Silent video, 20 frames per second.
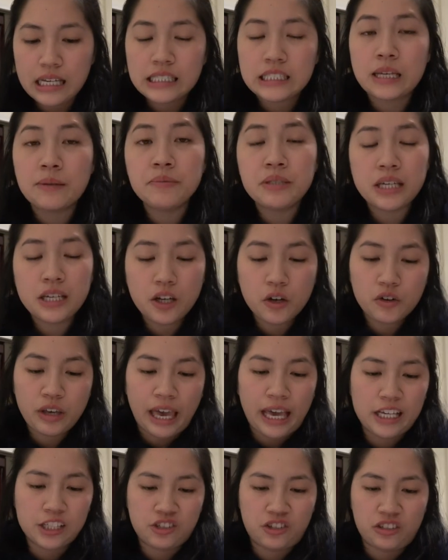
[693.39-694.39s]
Some said
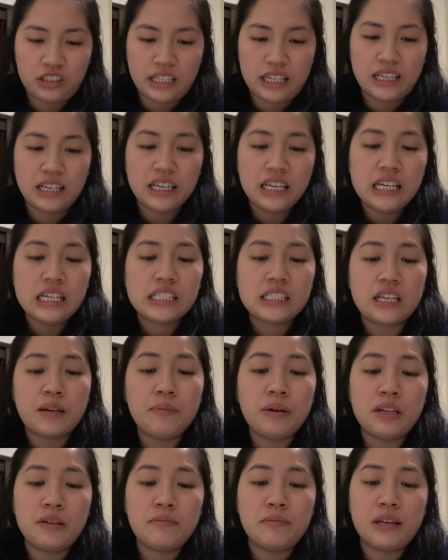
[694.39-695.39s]
occasionally,
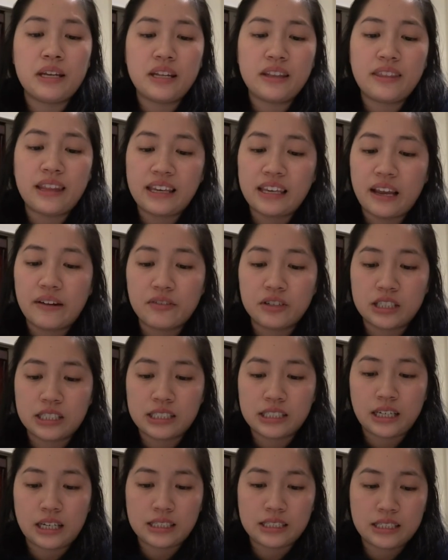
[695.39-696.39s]
some admitted they never
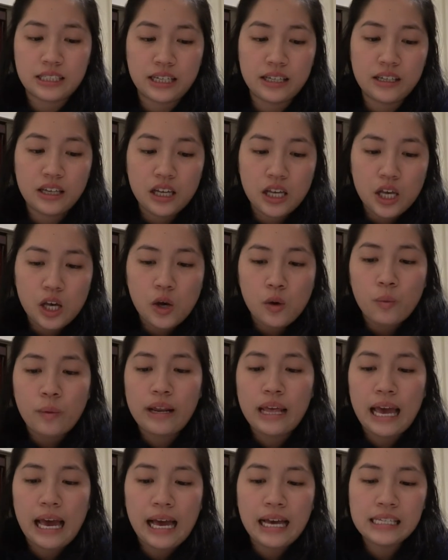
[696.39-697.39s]
discussed it.
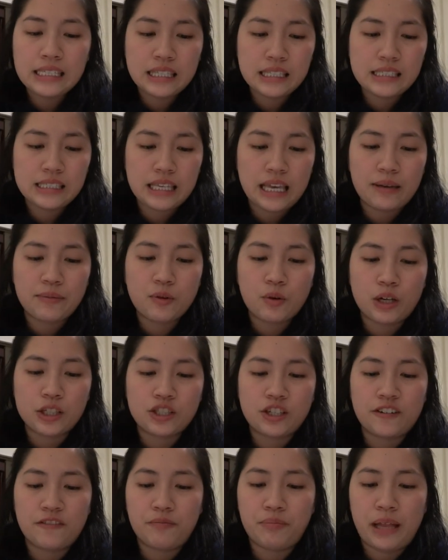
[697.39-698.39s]
When I asked the same
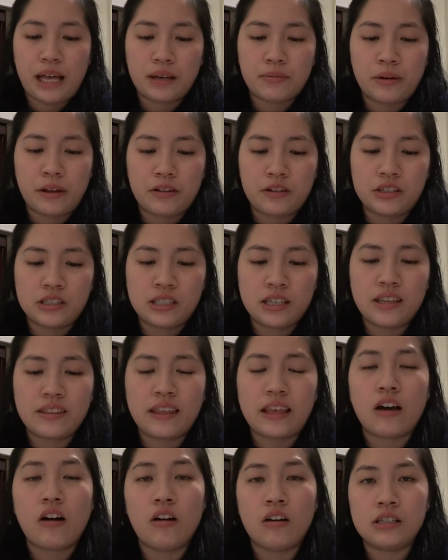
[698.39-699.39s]
question of black mothers,
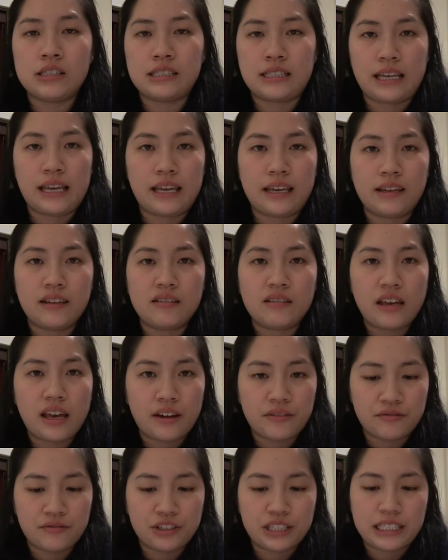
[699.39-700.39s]
they all said,
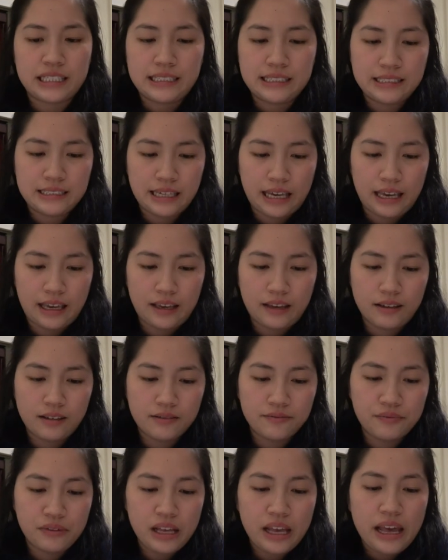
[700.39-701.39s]
every day.
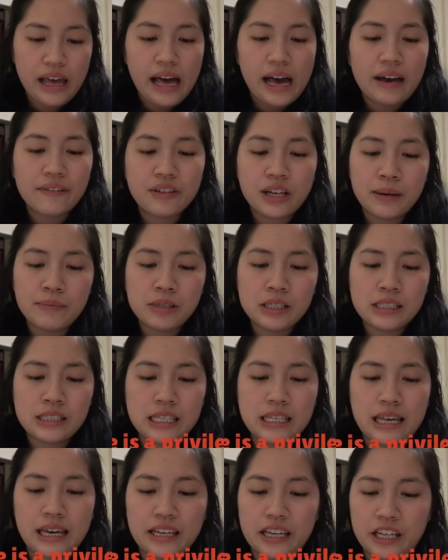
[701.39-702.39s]
I've come to
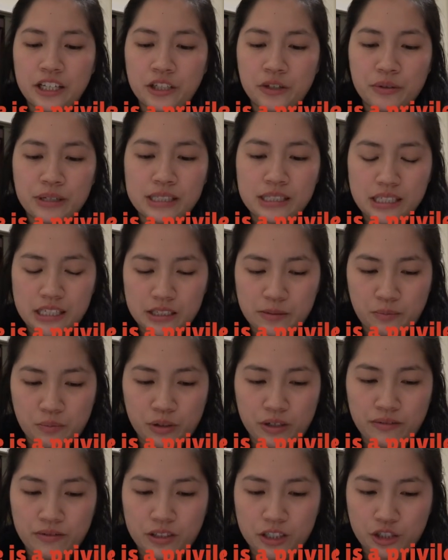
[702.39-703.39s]
see that ignorance is a
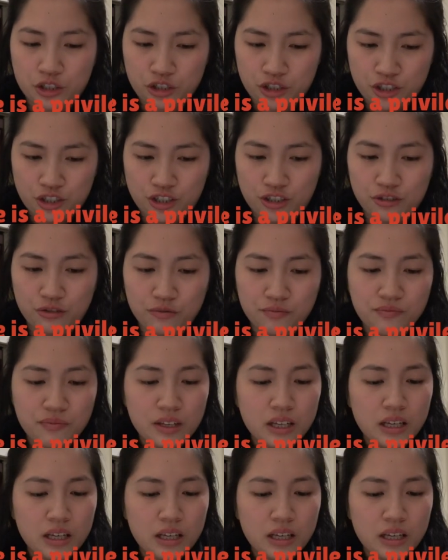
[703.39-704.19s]
privilege too.